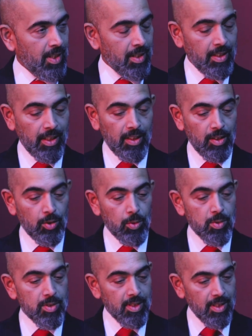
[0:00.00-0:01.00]
They need
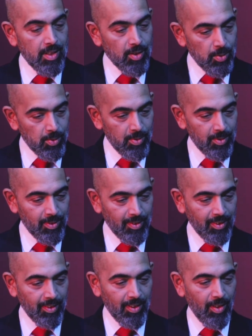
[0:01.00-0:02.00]
to see you,
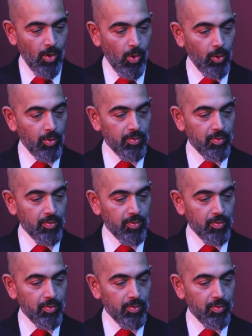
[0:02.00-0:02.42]
all